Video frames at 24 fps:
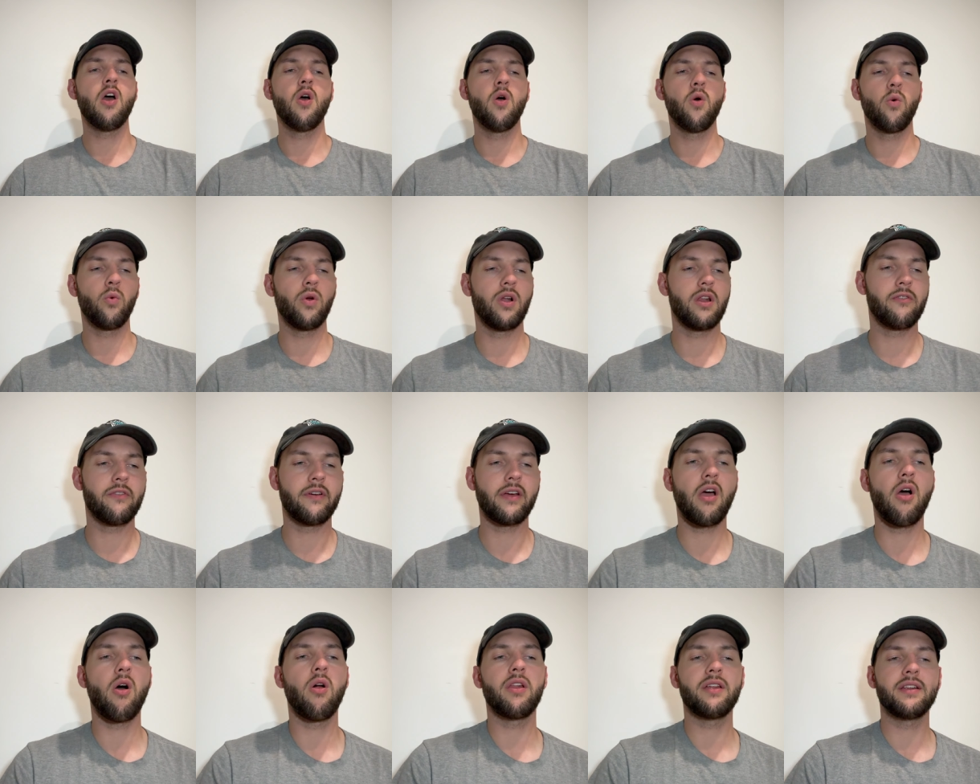Willie
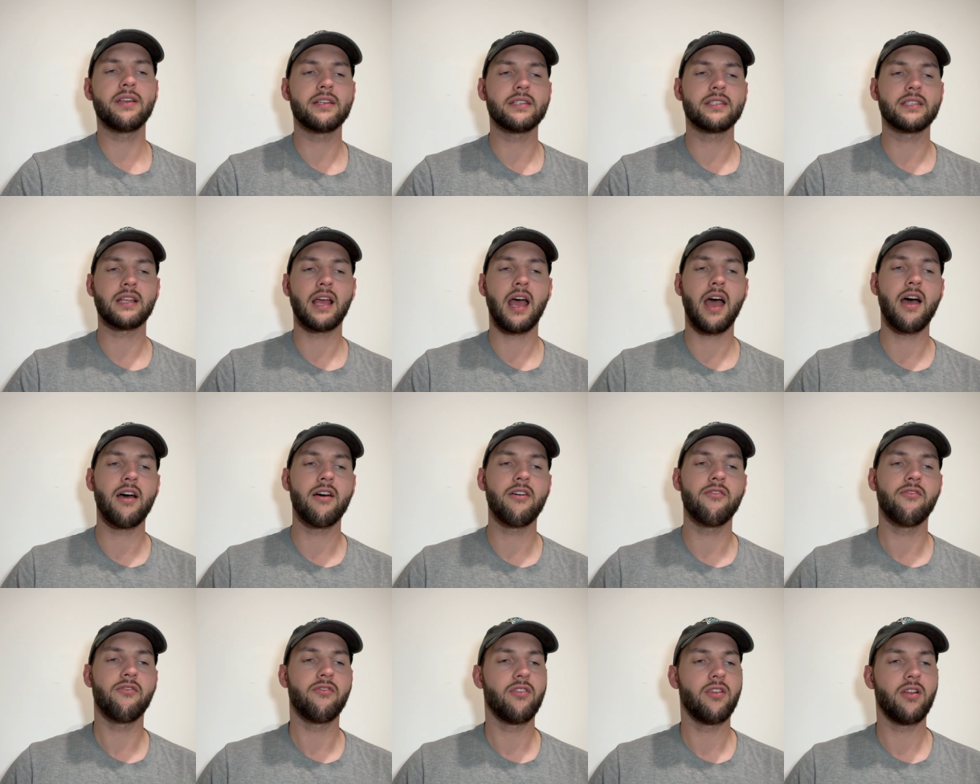Rioli doesn't
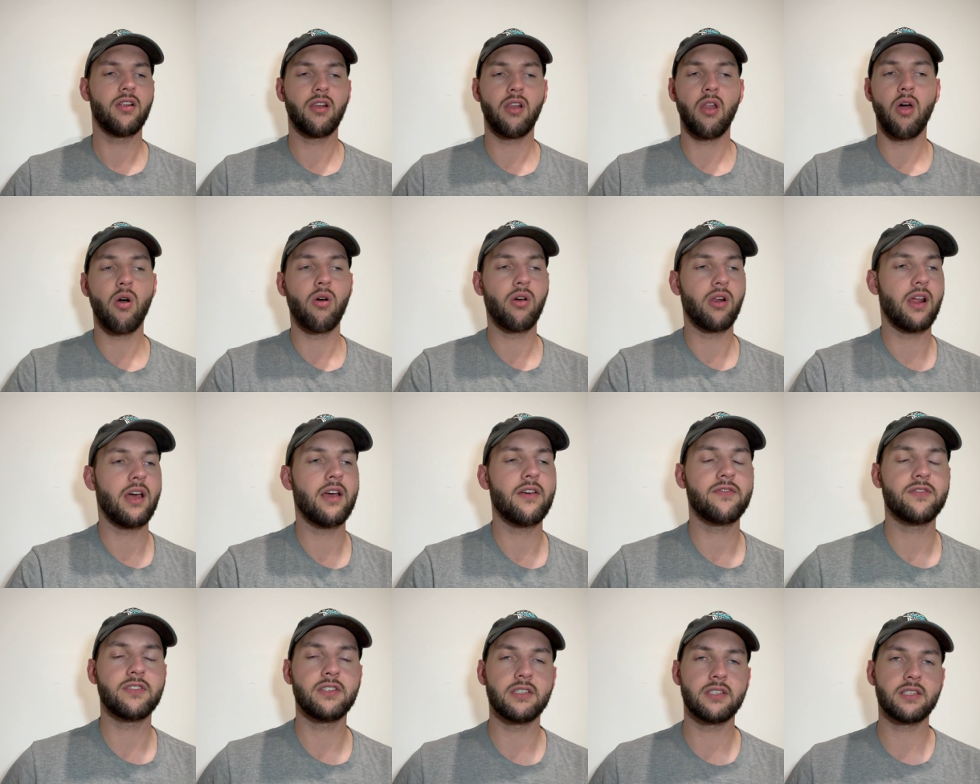have long
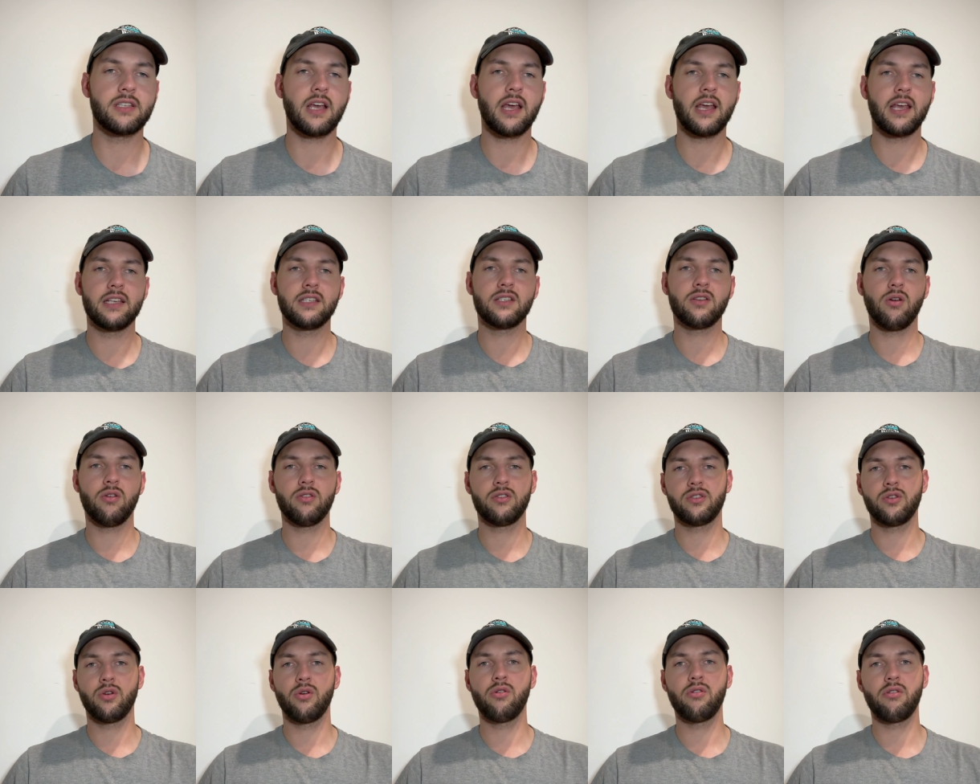left. You say he's
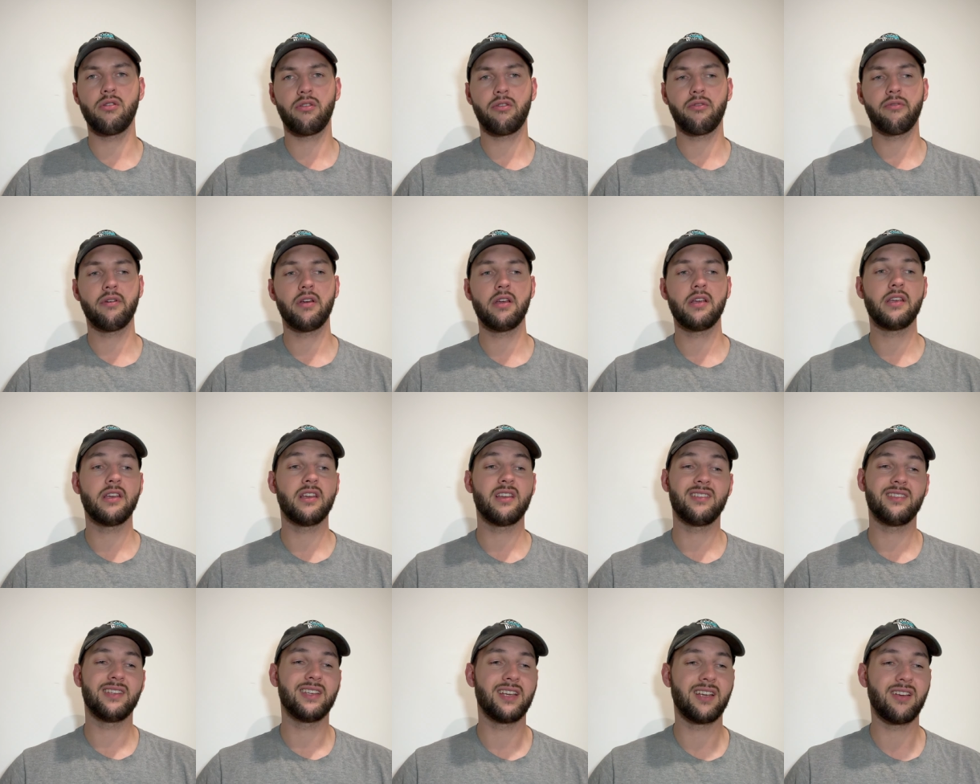got 2 to
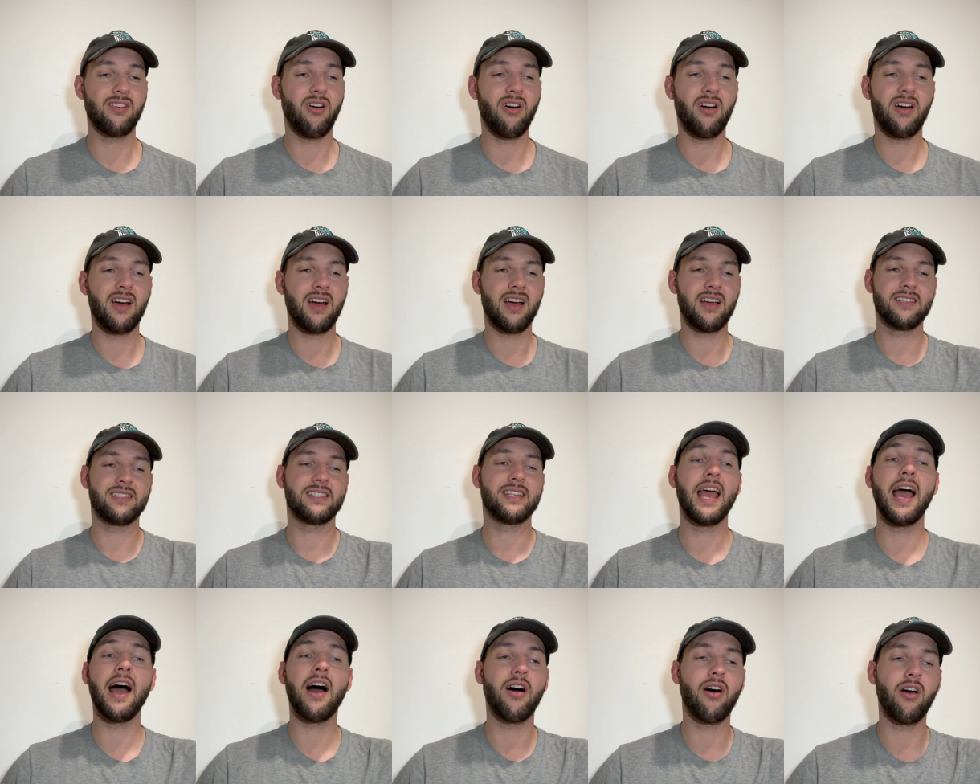3. You got a
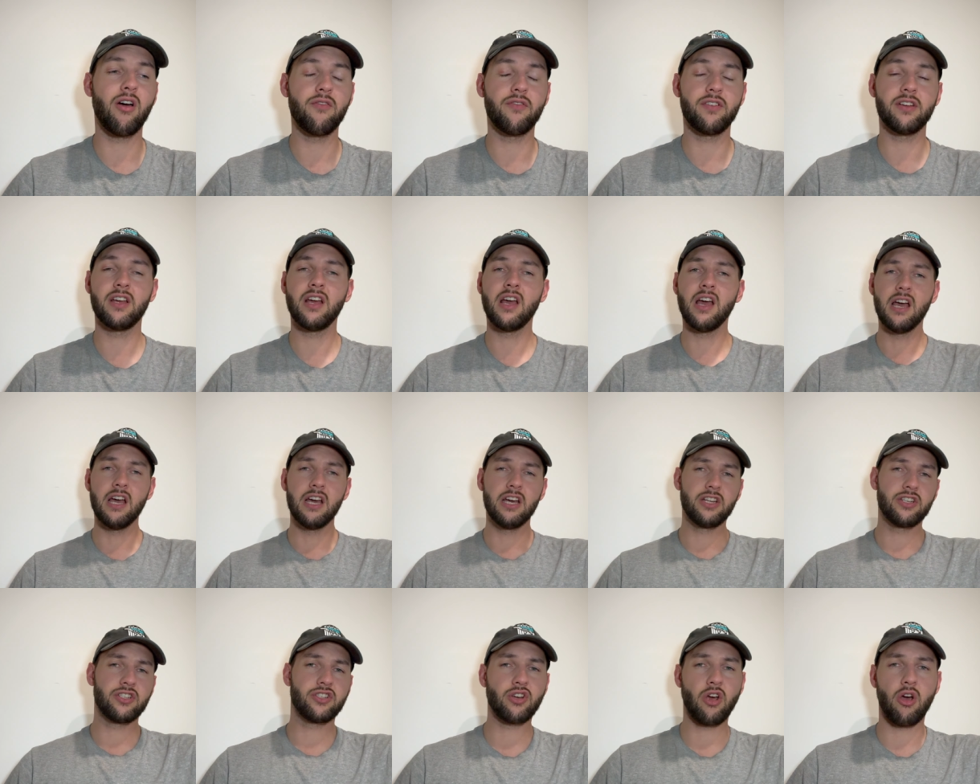doubt over
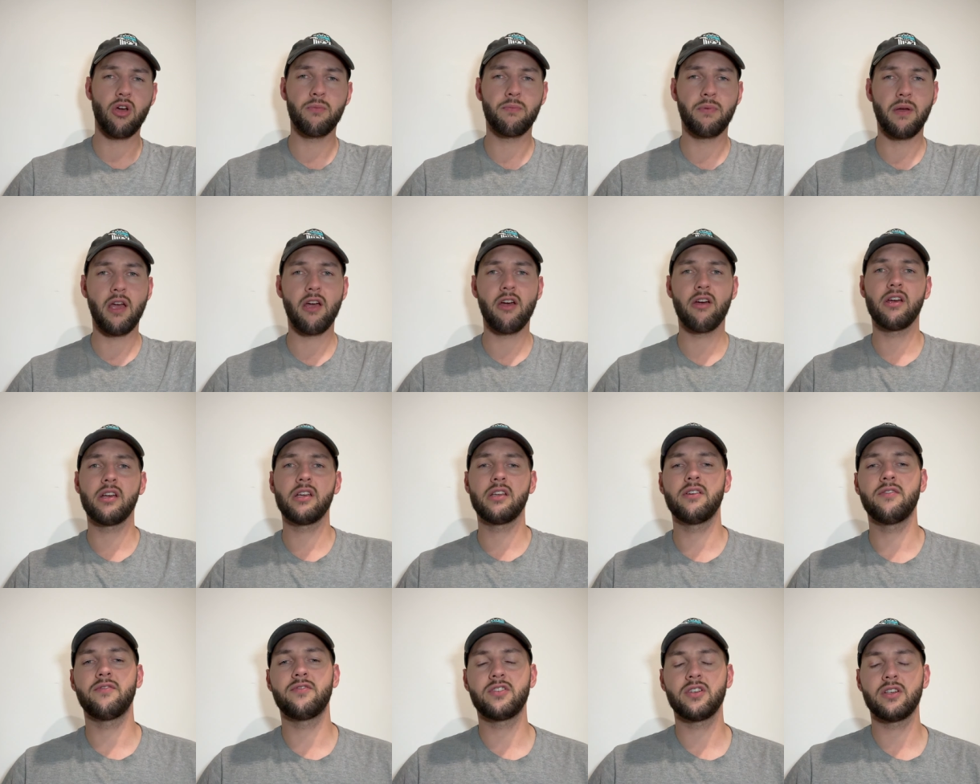Joe Berry.
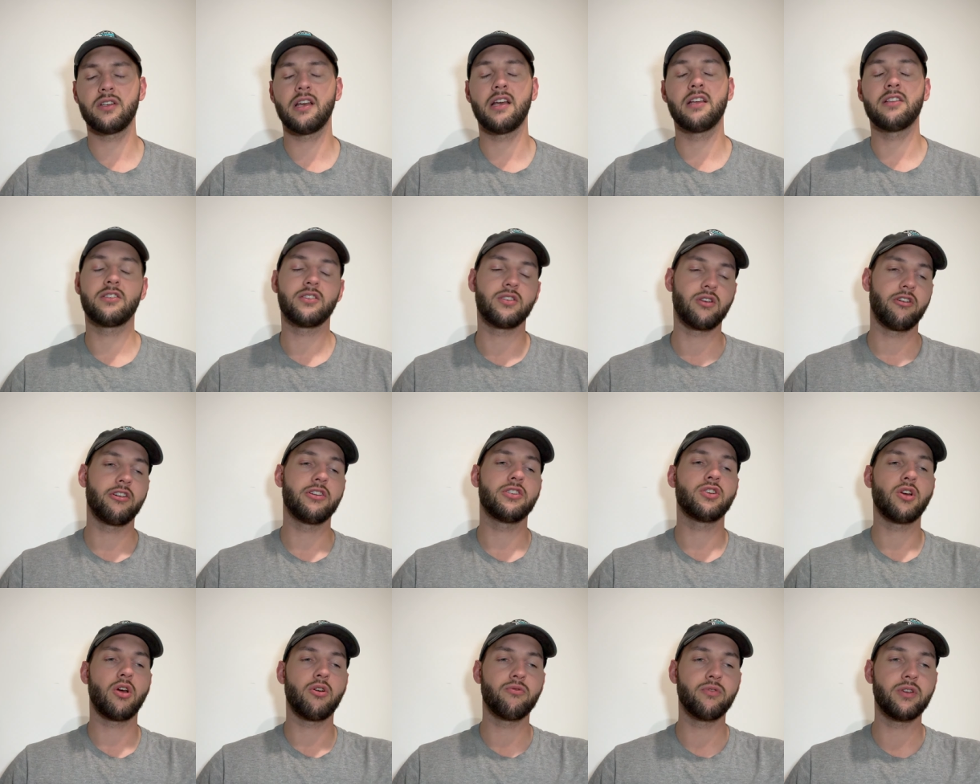You've just,
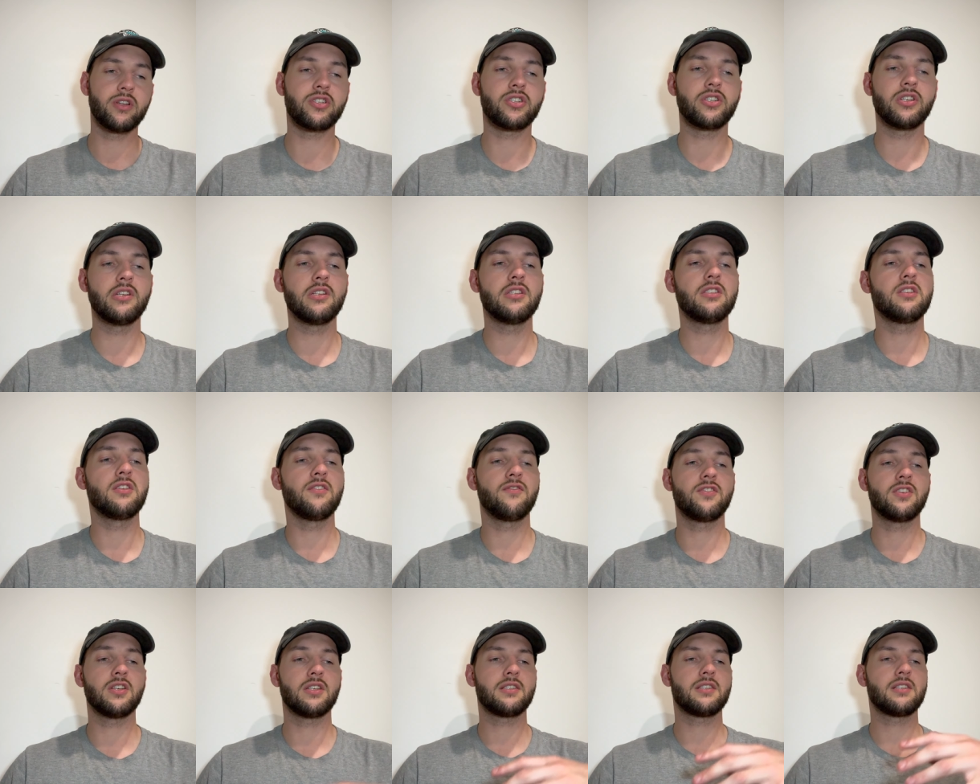Joe Richards. You've
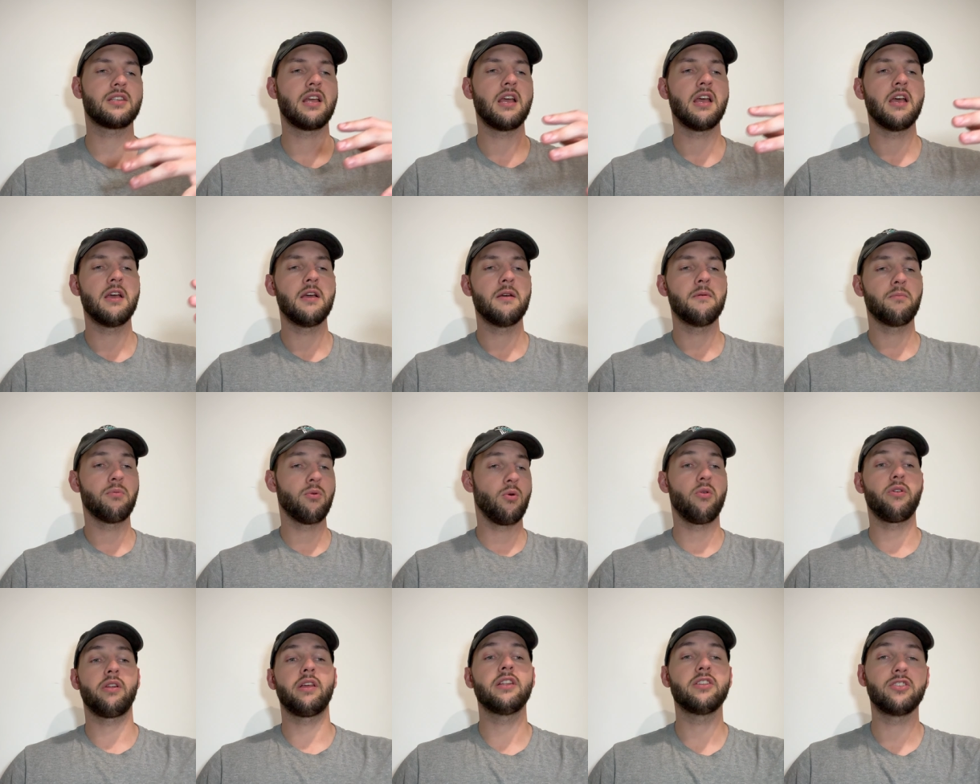just
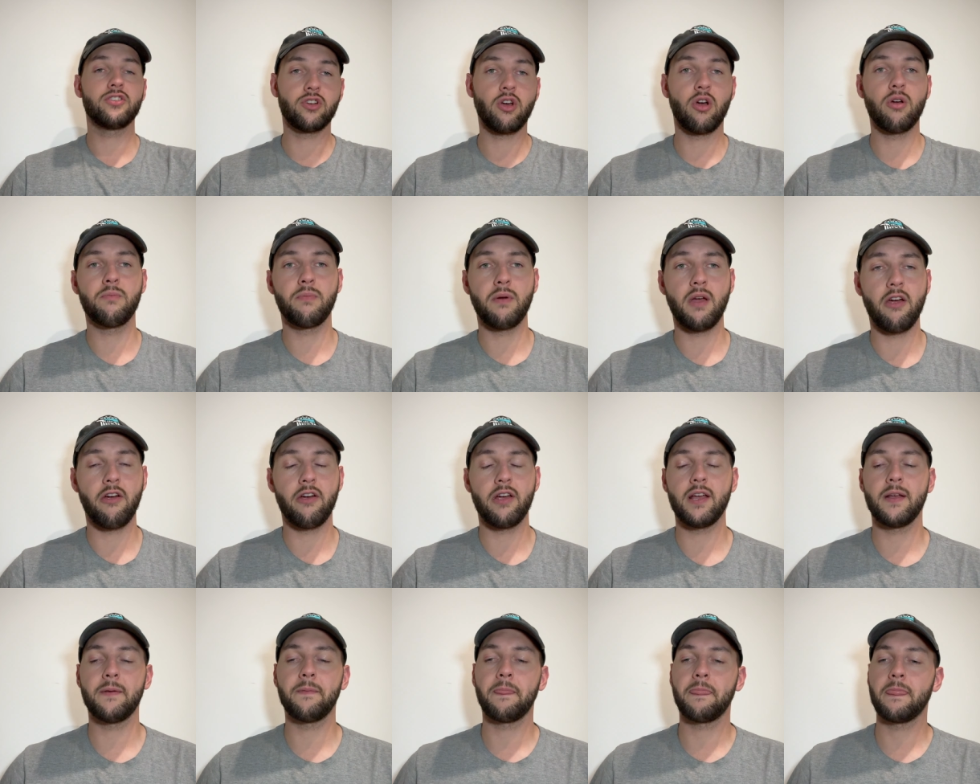brought in Joe
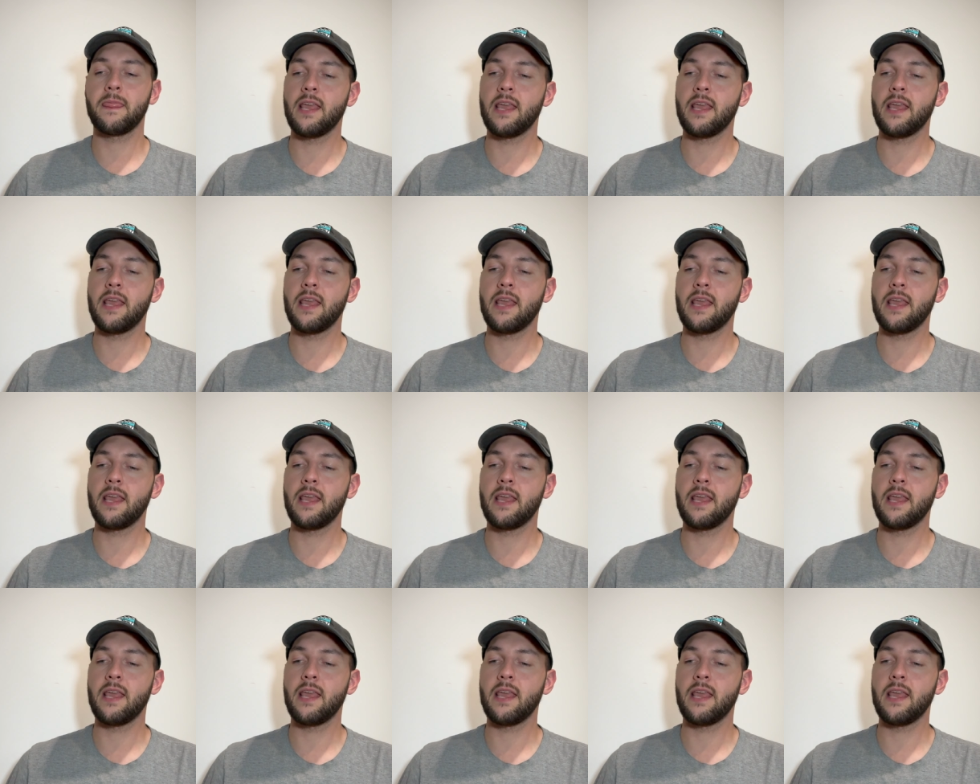Berry.